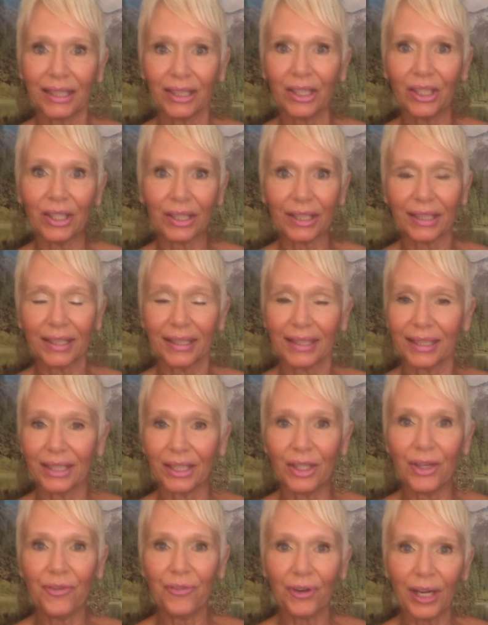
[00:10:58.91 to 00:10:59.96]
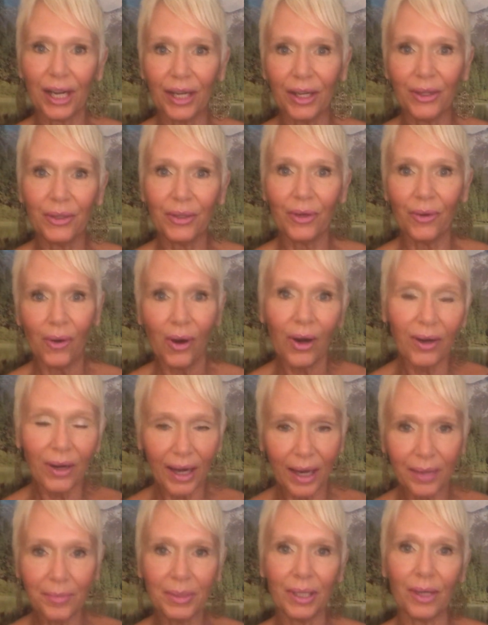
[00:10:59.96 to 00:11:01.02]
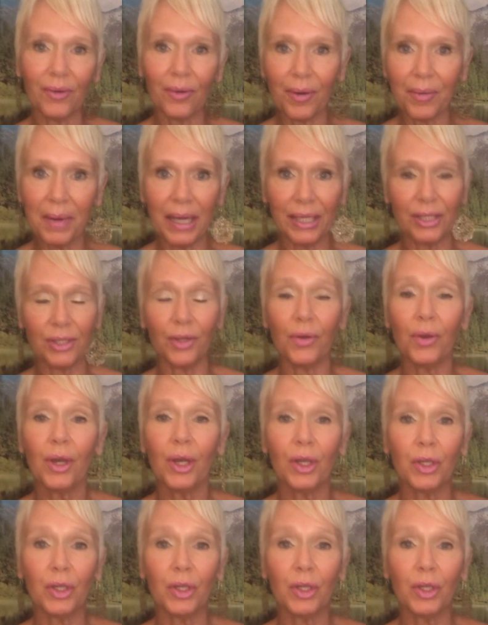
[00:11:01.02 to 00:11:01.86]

look, you forgot who you are. I'm going to remind you.